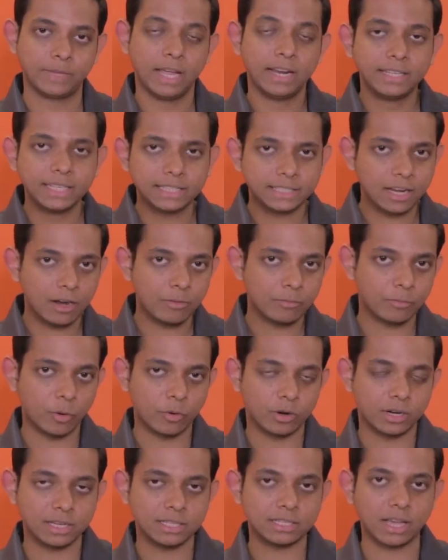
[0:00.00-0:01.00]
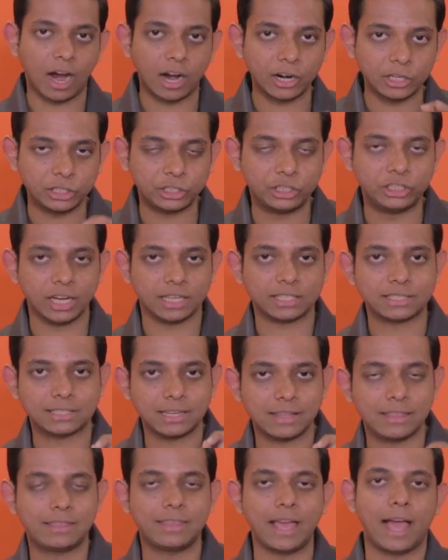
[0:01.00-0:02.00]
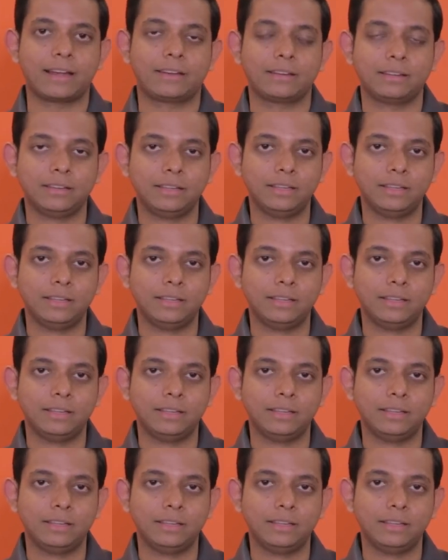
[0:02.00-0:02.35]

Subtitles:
Discount brokers are just that.